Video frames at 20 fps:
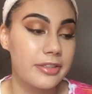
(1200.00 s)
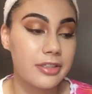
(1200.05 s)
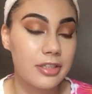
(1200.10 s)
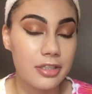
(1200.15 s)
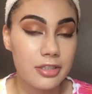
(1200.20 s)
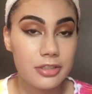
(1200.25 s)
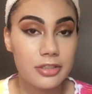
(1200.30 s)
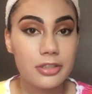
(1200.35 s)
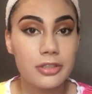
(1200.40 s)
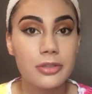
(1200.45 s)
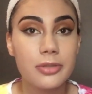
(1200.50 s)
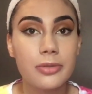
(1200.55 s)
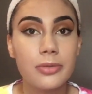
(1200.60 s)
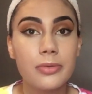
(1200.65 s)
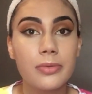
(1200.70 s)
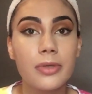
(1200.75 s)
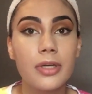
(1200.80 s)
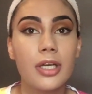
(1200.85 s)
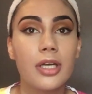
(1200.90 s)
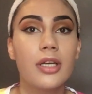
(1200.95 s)
and not
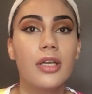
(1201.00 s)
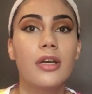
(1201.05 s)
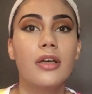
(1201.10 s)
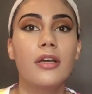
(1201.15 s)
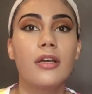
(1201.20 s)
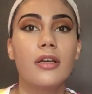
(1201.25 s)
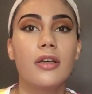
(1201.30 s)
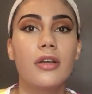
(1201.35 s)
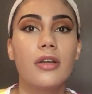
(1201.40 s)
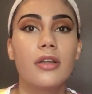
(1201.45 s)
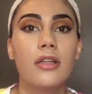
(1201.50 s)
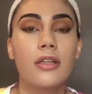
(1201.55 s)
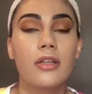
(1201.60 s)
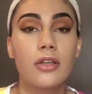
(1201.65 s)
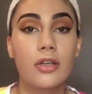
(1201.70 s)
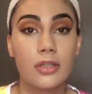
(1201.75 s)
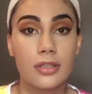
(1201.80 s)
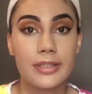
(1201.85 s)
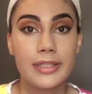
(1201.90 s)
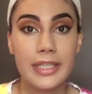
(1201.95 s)
do the
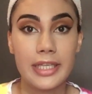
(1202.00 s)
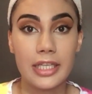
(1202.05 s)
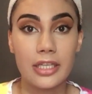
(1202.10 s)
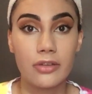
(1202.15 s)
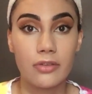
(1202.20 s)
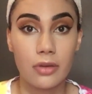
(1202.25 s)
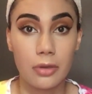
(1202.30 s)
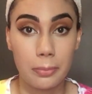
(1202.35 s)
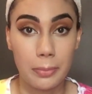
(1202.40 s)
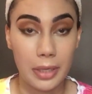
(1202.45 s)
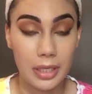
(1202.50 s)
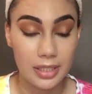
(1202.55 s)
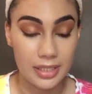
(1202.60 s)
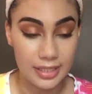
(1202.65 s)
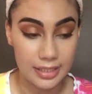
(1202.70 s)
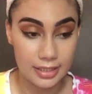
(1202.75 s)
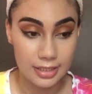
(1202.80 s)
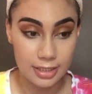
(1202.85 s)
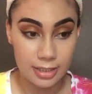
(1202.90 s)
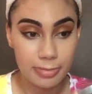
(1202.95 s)
concealer on my
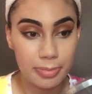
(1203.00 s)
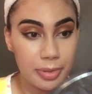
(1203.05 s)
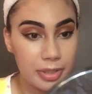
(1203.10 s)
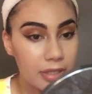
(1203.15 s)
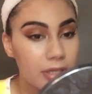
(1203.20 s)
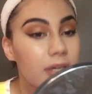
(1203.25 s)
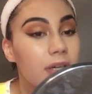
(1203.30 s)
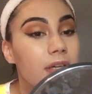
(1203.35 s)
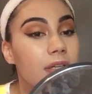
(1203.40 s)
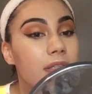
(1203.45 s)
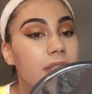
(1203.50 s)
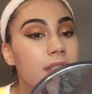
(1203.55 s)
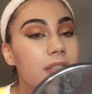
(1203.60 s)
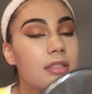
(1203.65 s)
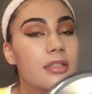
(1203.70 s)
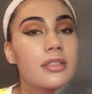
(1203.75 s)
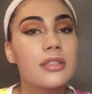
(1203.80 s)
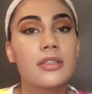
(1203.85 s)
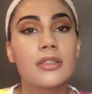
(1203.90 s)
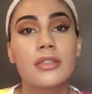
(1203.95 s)
lids
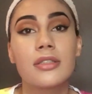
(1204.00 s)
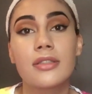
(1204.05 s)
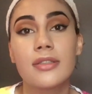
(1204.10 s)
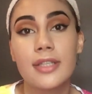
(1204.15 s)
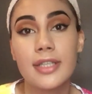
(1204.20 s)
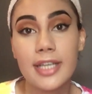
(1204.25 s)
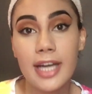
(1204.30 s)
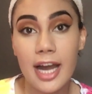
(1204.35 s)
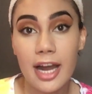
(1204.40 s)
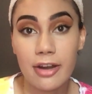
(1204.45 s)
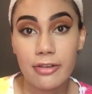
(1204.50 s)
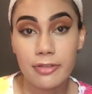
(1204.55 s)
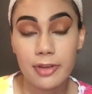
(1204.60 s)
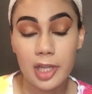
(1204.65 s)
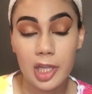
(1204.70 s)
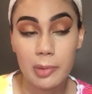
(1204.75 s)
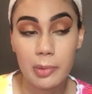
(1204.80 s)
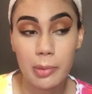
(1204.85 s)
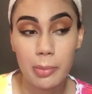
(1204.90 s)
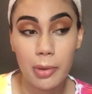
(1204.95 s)
because I can't
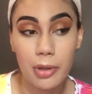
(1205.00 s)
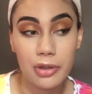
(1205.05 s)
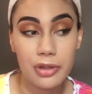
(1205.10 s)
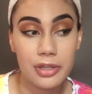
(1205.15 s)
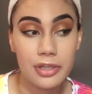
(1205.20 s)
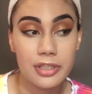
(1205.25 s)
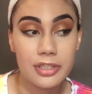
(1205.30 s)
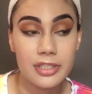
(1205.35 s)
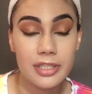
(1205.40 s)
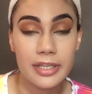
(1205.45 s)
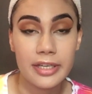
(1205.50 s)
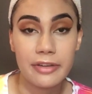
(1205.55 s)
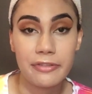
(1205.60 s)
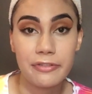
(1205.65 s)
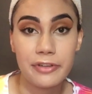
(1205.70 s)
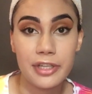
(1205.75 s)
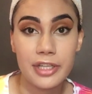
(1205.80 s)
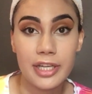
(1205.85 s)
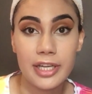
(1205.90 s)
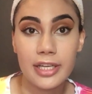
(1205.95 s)
really be bothered, and I
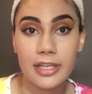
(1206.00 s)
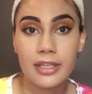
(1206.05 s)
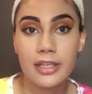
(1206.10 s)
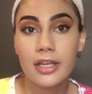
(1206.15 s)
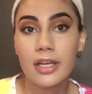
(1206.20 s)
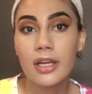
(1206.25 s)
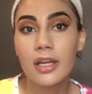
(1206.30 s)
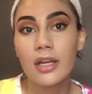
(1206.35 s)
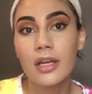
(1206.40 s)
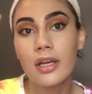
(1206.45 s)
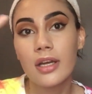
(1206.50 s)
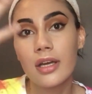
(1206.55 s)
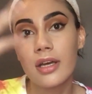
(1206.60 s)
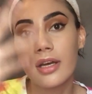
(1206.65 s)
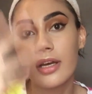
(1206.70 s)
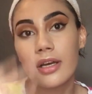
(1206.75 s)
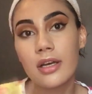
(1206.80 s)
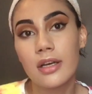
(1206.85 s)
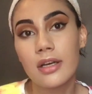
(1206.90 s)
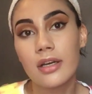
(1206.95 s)
feel like
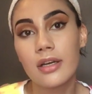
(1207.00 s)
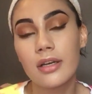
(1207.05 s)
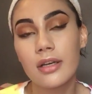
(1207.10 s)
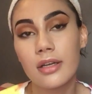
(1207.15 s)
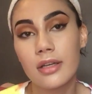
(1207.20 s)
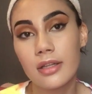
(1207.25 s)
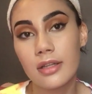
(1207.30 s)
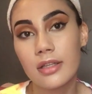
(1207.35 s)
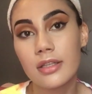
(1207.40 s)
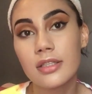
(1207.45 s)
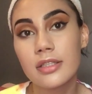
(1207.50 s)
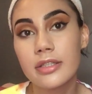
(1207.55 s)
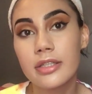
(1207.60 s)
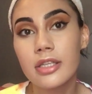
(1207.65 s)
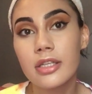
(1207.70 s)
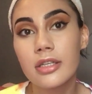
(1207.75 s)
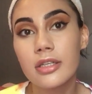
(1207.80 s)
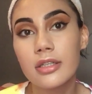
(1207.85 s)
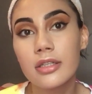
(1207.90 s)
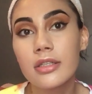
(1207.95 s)
this
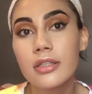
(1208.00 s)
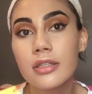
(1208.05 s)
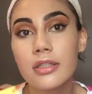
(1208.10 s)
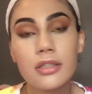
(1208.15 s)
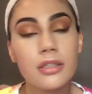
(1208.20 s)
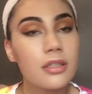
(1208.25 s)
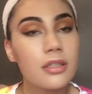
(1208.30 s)
look